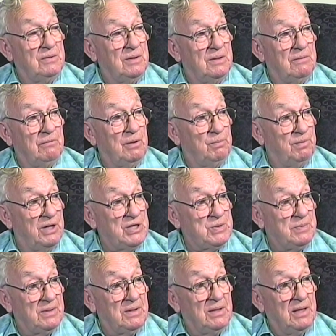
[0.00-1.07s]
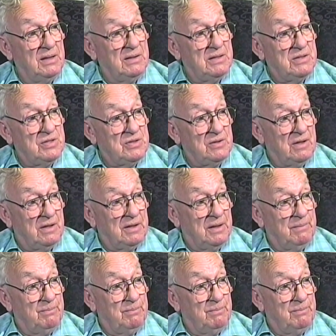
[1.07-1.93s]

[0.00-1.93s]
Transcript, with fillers: uh, replacement gunners on a